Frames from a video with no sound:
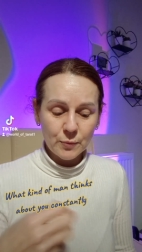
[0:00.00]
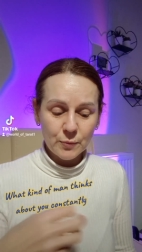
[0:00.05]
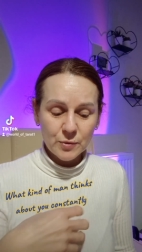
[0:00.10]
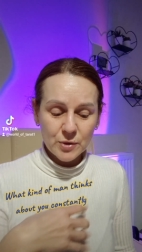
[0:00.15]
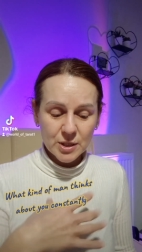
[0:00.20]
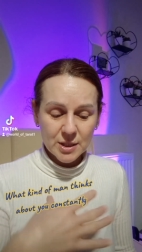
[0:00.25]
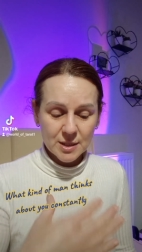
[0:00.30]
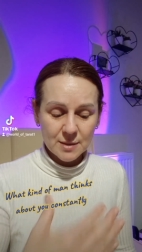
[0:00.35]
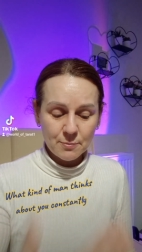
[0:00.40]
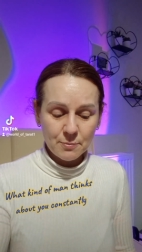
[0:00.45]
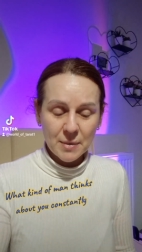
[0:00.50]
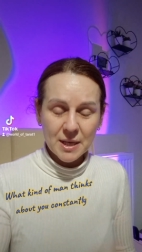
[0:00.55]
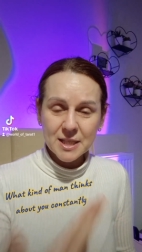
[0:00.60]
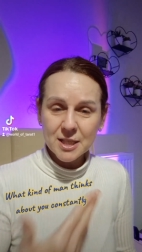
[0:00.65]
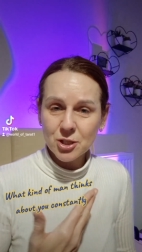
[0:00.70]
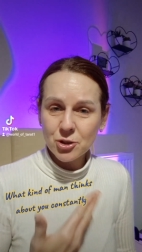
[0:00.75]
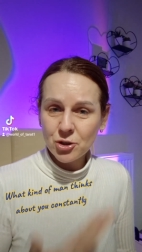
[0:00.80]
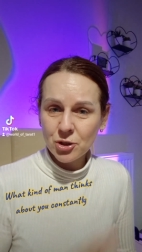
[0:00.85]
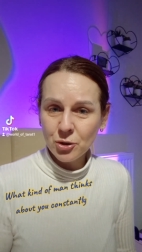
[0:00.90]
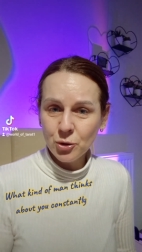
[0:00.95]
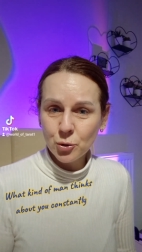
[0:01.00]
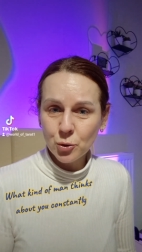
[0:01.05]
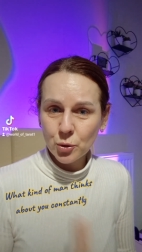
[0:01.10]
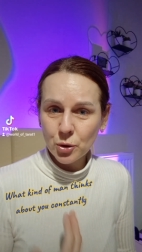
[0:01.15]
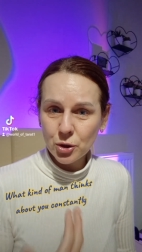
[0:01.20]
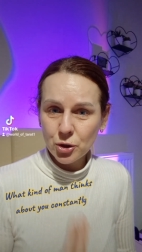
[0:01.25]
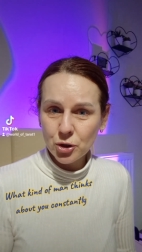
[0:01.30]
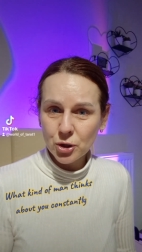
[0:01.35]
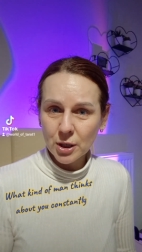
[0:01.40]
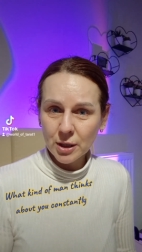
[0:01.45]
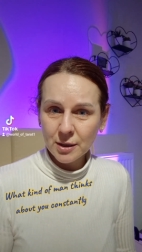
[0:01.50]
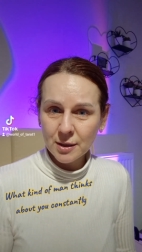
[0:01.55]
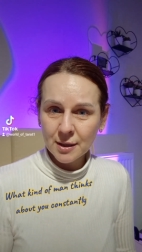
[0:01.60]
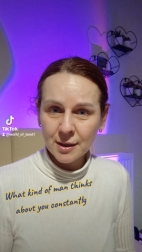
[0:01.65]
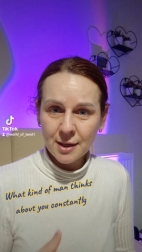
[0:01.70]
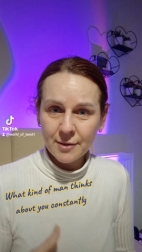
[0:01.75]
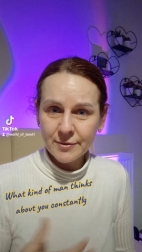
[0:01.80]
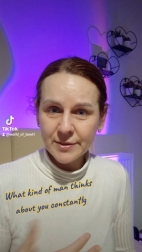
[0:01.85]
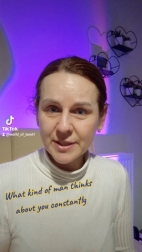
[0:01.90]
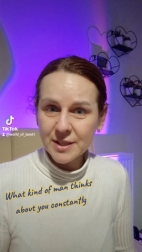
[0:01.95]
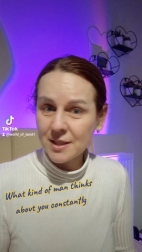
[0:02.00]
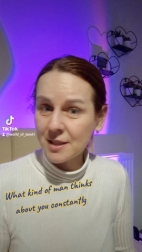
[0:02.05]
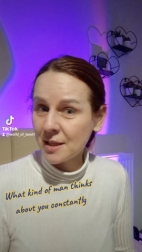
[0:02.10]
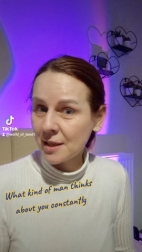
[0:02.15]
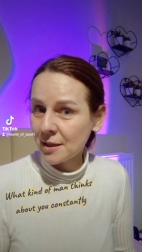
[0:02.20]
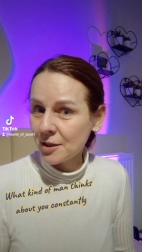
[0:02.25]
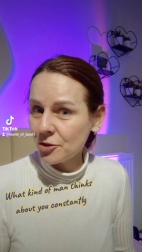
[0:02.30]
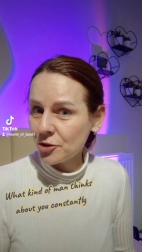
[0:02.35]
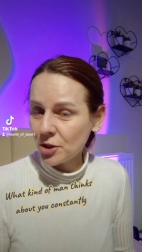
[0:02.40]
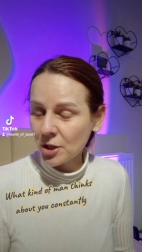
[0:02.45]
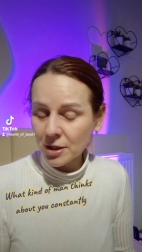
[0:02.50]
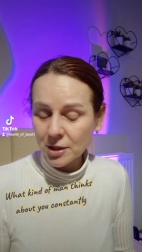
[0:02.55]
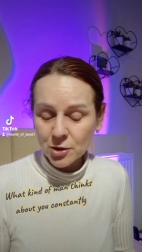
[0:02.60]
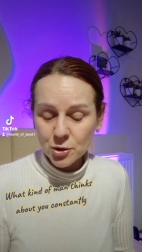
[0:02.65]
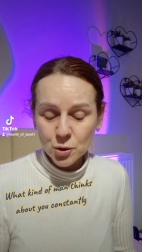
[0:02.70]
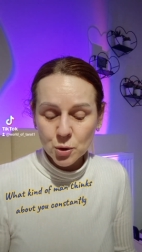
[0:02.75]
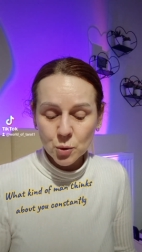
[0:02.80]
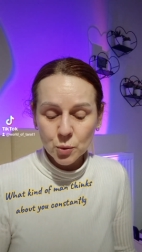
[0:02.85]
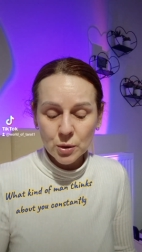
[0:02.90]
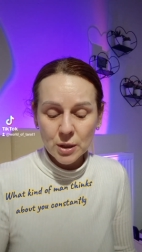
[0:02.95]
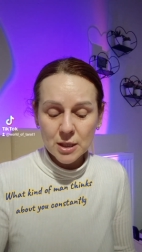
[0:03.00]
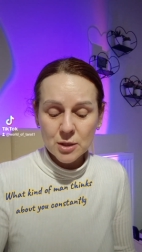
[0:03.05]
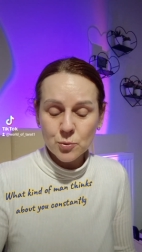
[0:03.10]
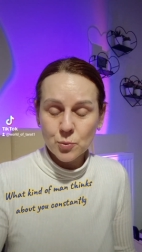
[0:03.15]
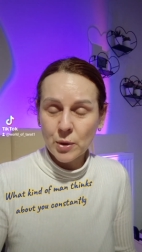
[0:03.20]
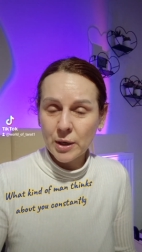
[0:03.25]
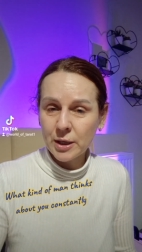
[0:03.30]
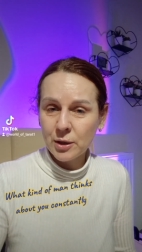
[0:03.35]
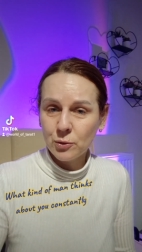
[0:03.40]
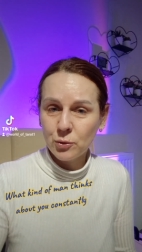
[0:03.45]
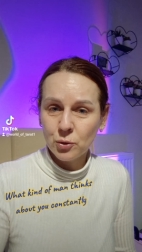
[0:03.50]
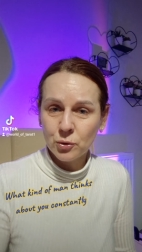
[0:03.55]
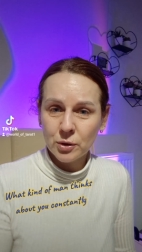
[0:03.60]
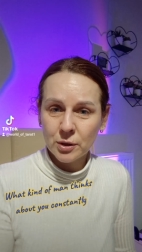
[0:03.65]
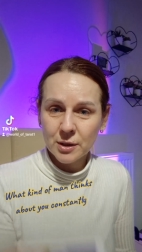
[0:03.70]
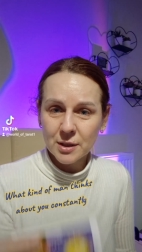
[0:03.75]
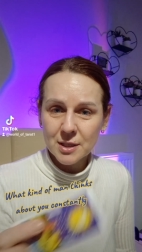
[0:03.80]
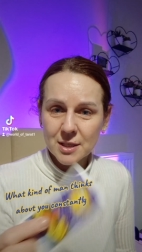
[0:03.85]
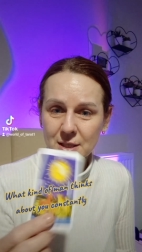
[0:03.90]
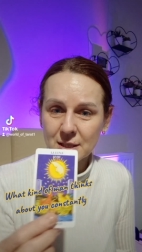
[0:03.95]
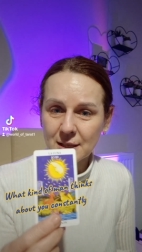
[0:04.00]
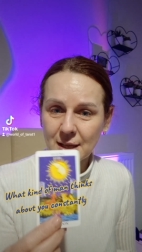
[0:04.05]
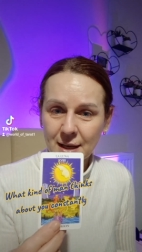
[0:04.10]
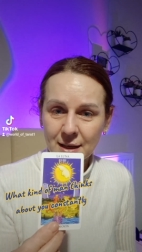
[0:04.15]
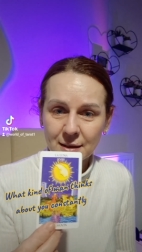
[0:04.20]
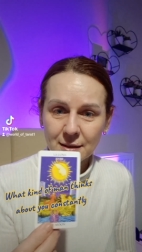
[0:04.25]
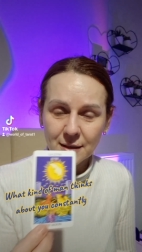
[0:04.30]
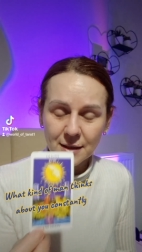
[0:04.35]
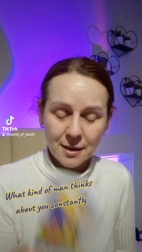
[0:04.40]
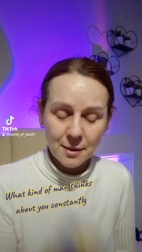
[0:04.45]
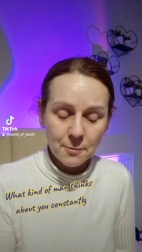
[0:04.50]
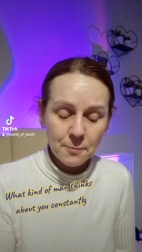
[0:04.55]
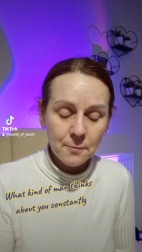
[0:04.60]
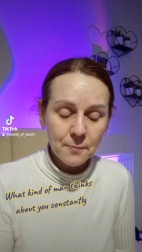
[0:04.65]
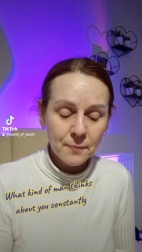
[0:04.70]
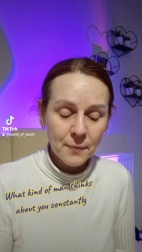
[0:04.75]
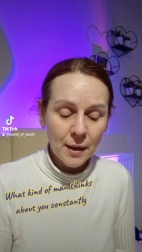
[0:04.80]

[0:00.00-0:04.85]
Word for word: just messaging to each other never seen each other so that's why you don't understand him